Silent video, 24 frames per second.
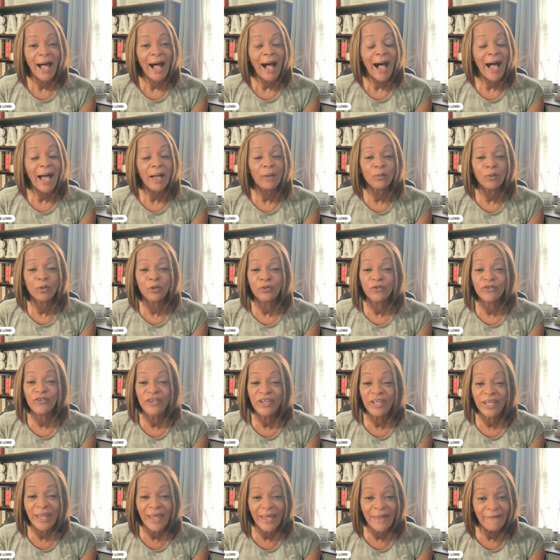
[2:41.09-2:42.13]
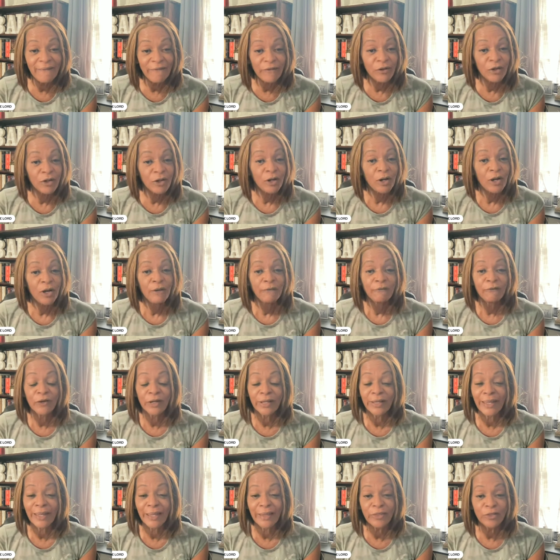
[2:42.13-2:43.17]
I will never
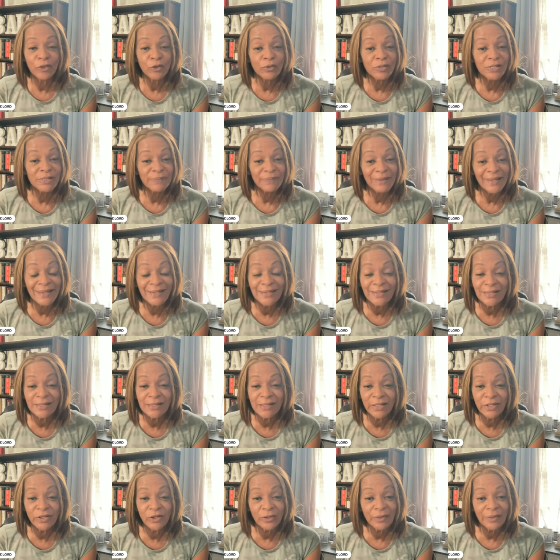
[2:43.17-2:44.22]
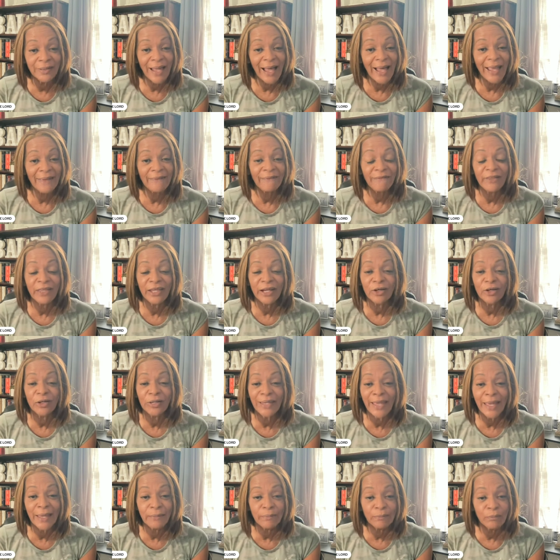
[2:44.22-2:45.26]
forget those places in your life that are
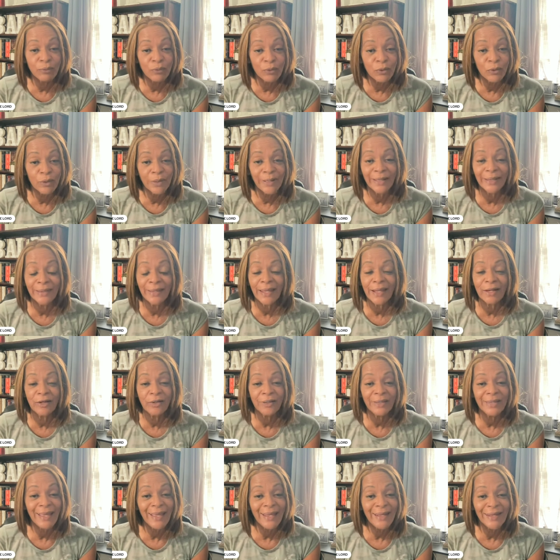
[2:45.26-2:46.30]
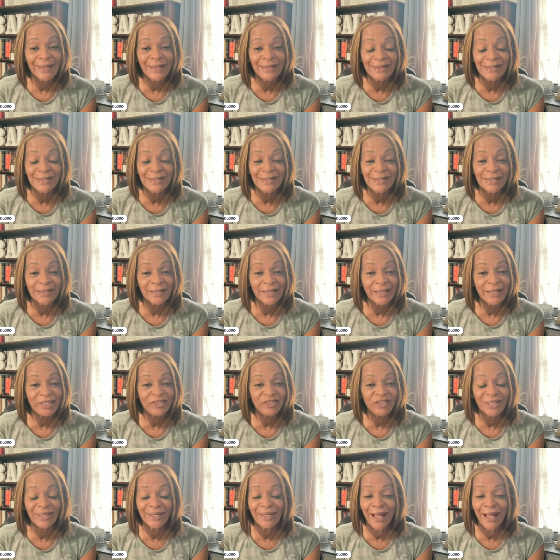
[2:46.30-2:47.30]
yet broken, that are yet in desolation.